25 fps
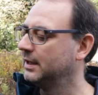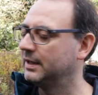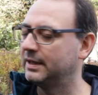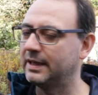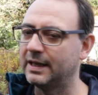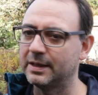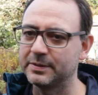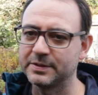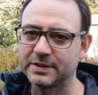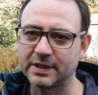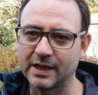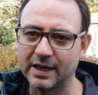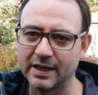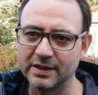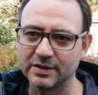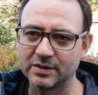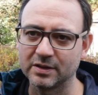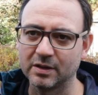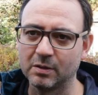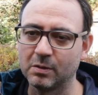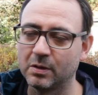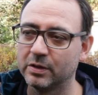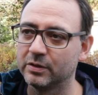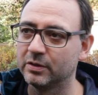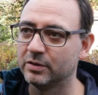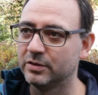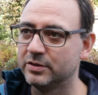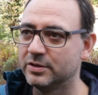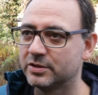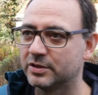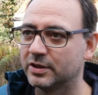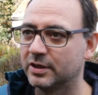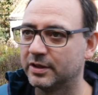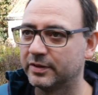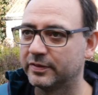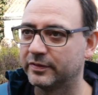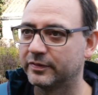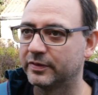Down to ISO
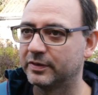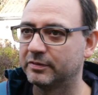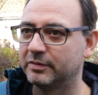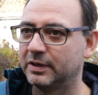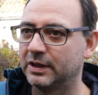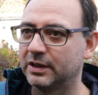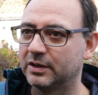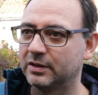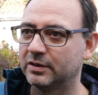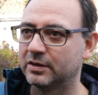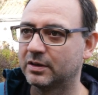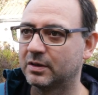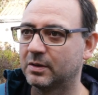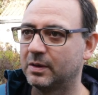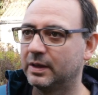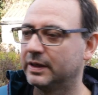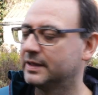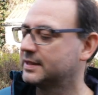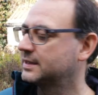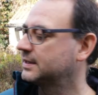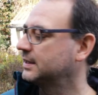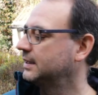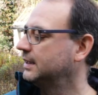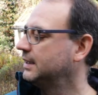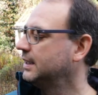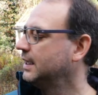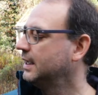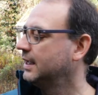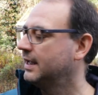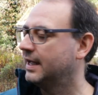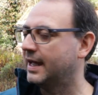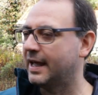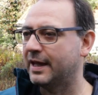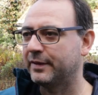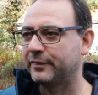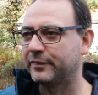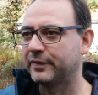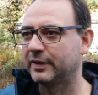100 for really good quality,
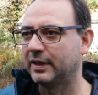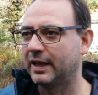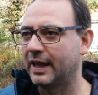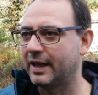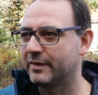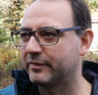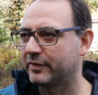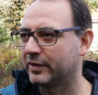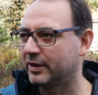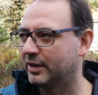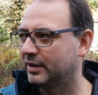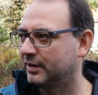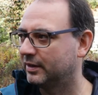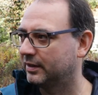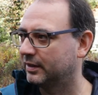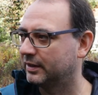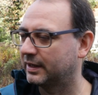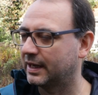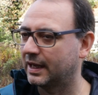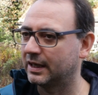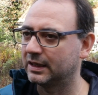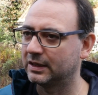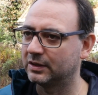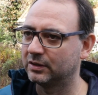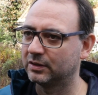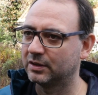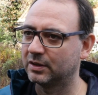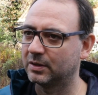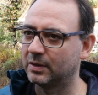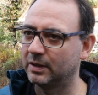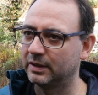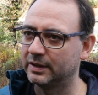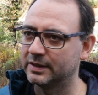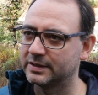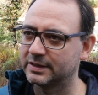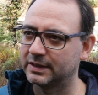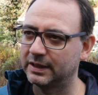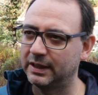f11 again good
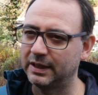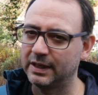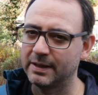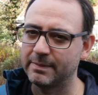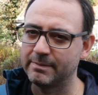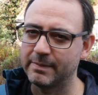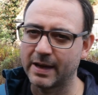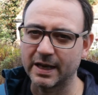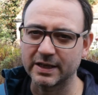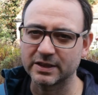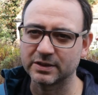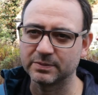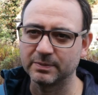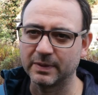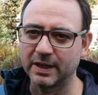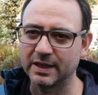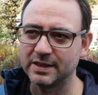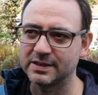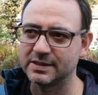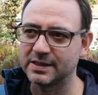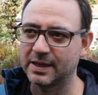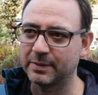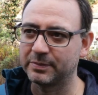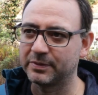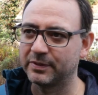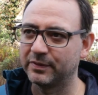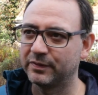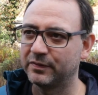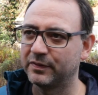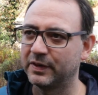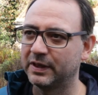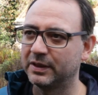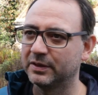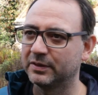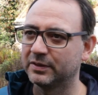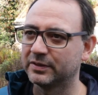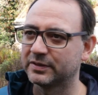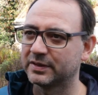quality, maximise depth of
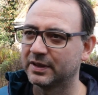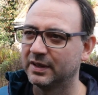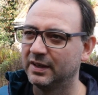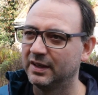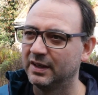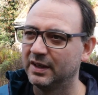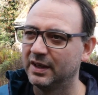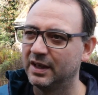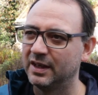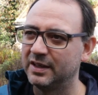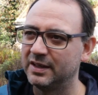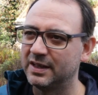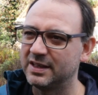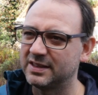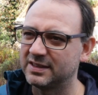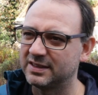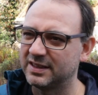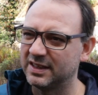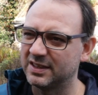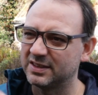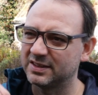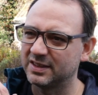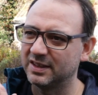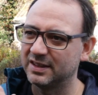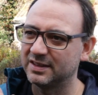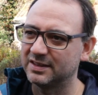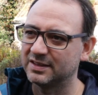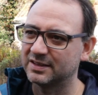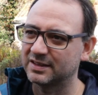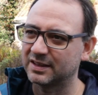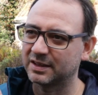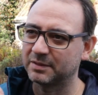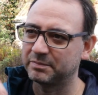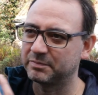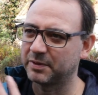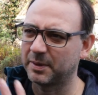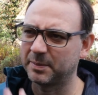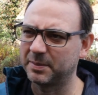field. At this distance I
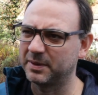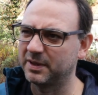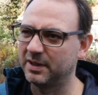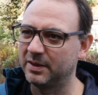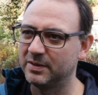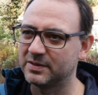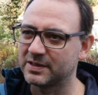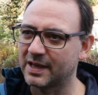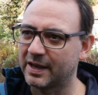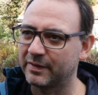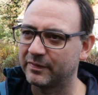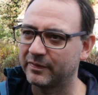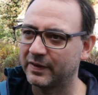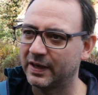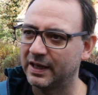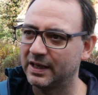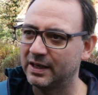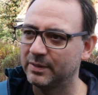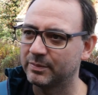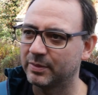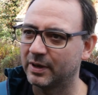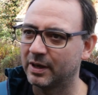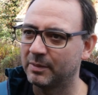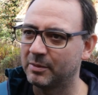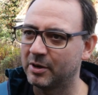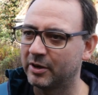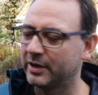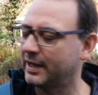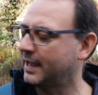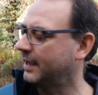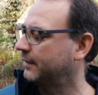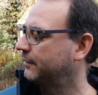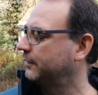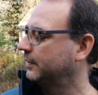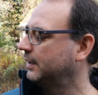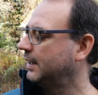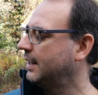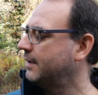could probably use f8 but I'm on
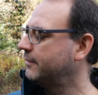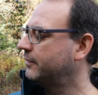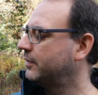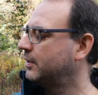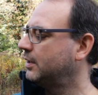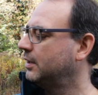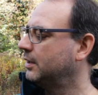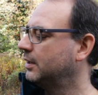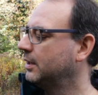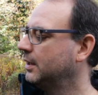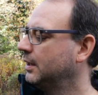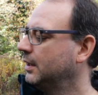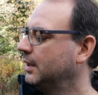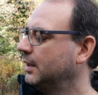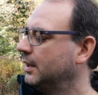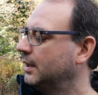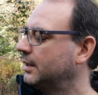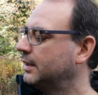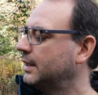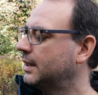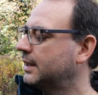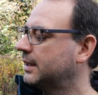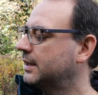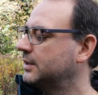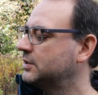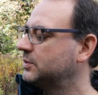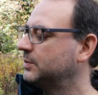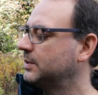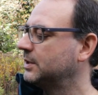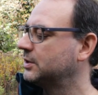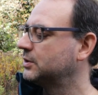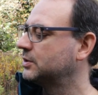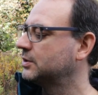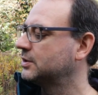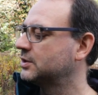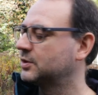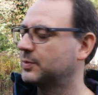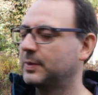f11, that gives me a
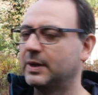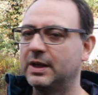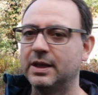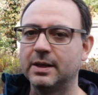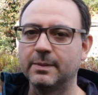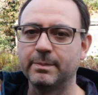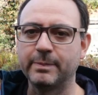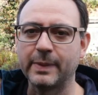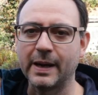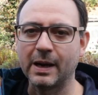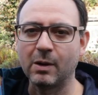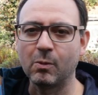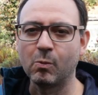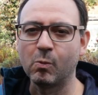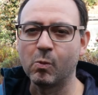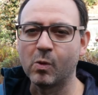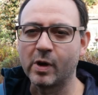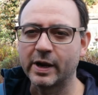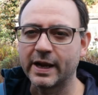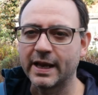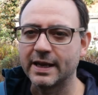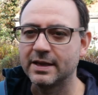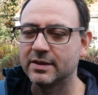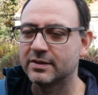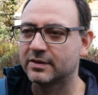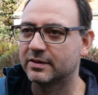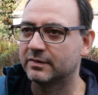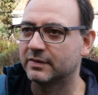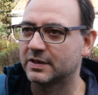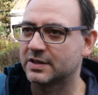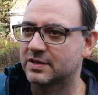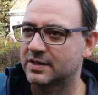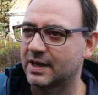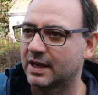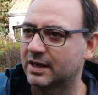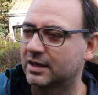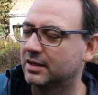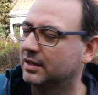shutter speed about 1 8th of a
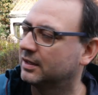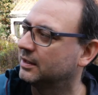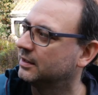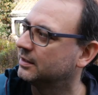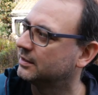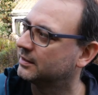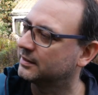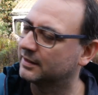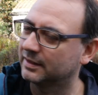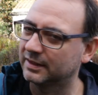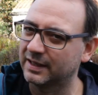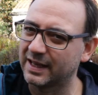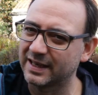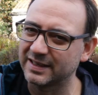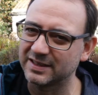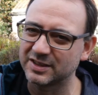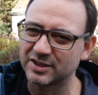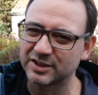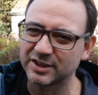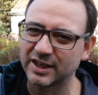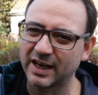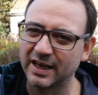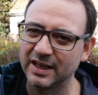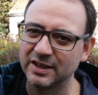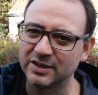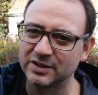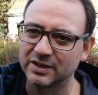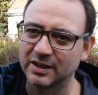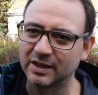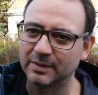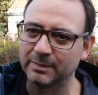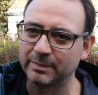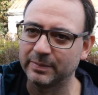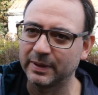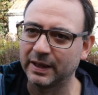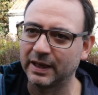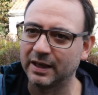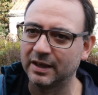second. The light's changing
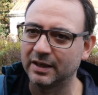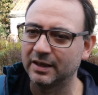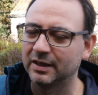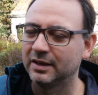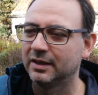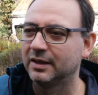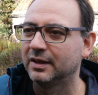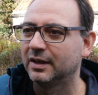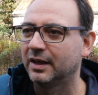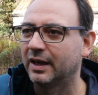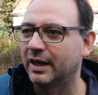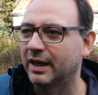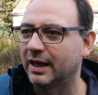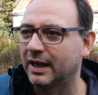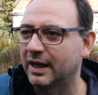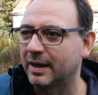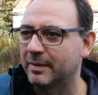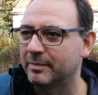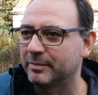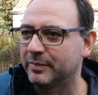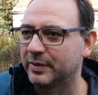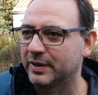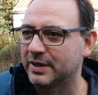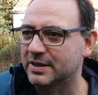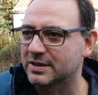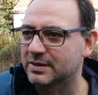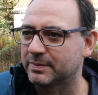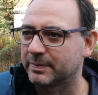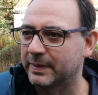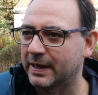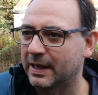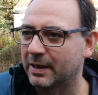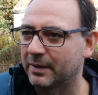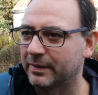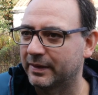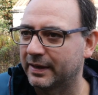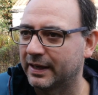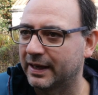a bit um, but it's
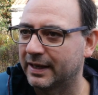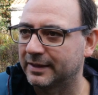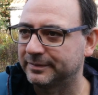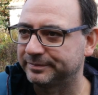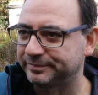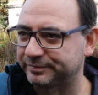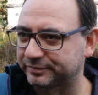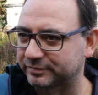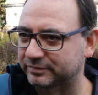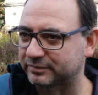about that.